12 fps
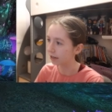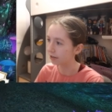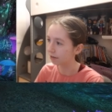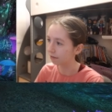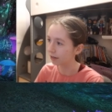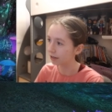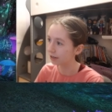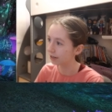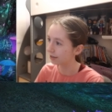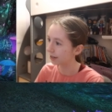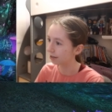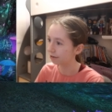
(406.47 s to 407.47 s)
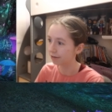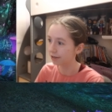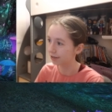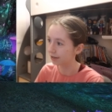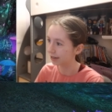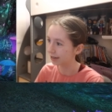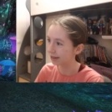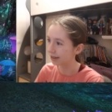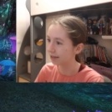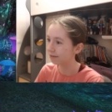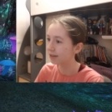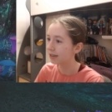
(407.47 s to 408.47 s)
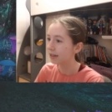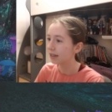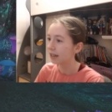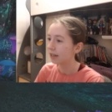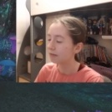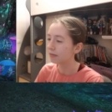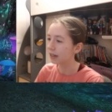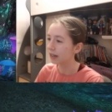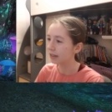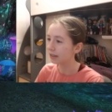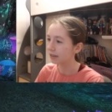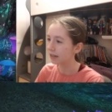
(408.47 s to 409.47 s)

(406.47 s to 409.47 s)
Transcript: next time. I'm not gonna say who won last time, but,